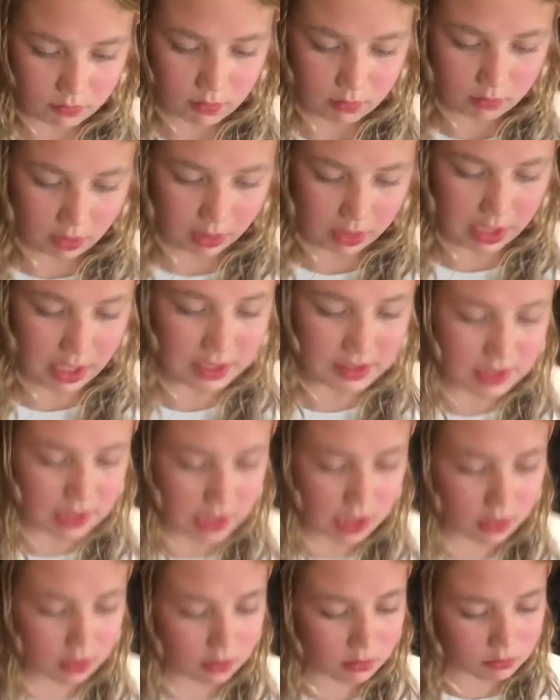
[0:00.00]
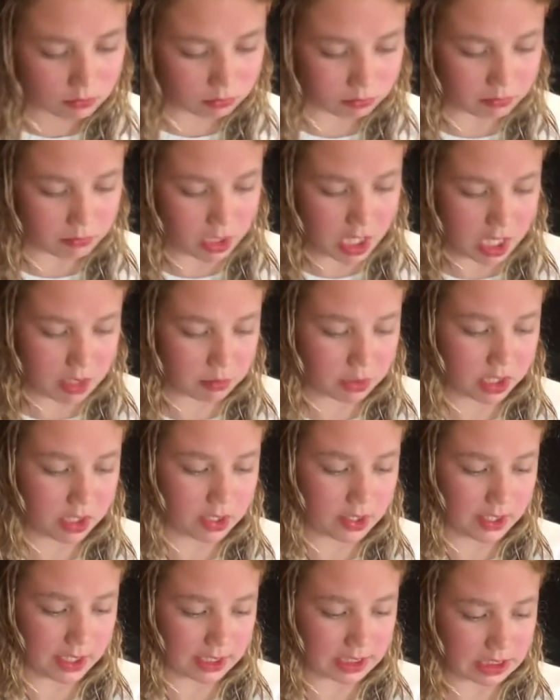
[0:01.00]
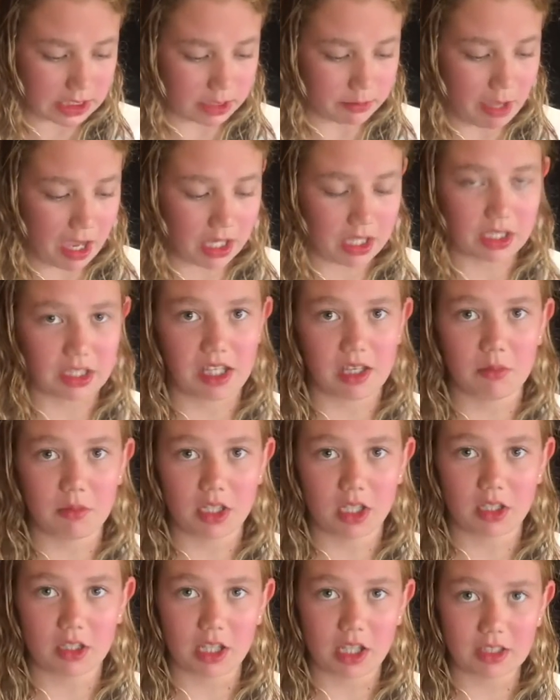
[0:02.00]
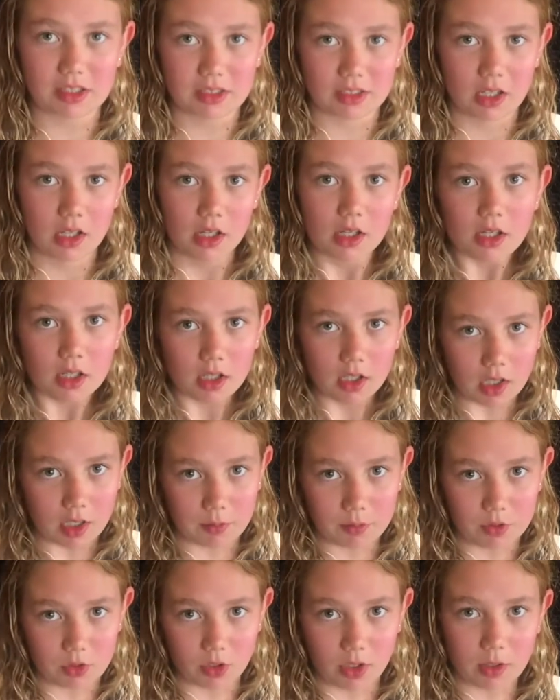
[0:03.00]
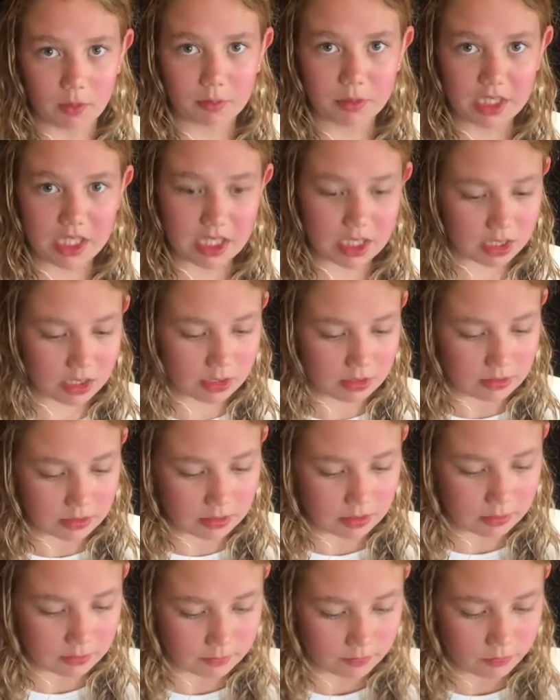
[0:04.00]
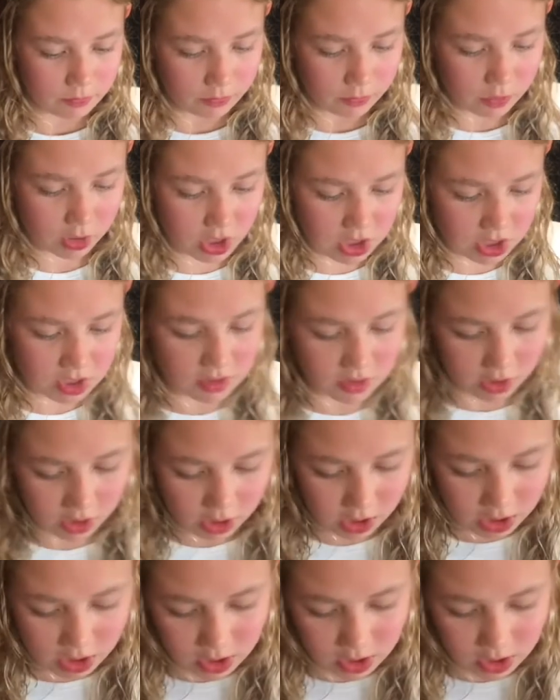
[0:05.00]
guessing maybe that the macadamia nuts absorbed it, which is good.